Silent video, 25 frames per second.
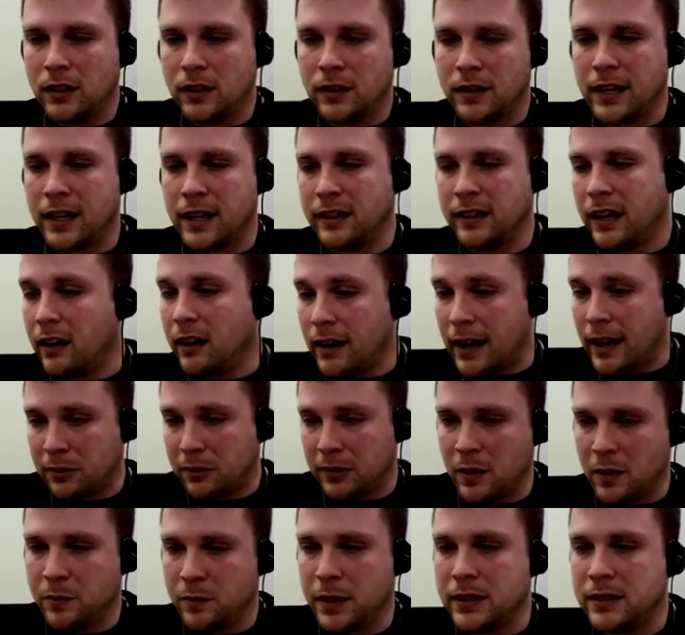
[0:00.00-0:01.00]
They can interact
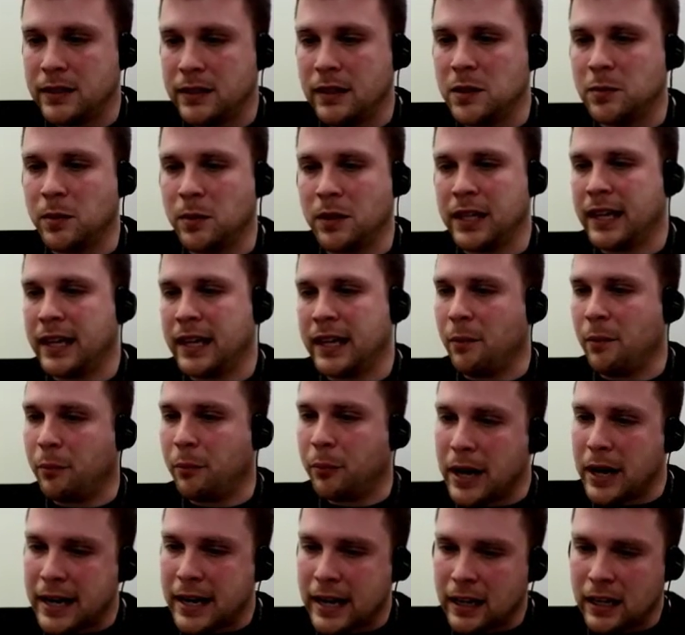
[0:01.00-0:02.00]
with NPCs, but they can't
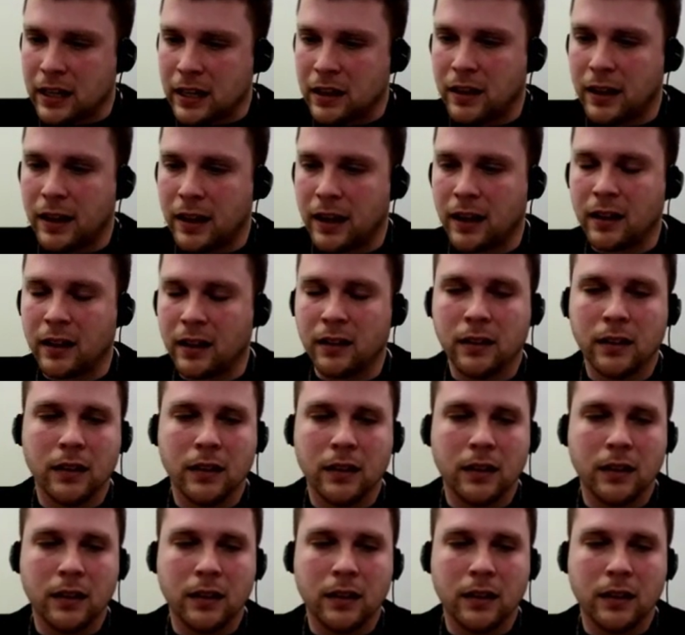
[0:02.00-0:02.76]
break anything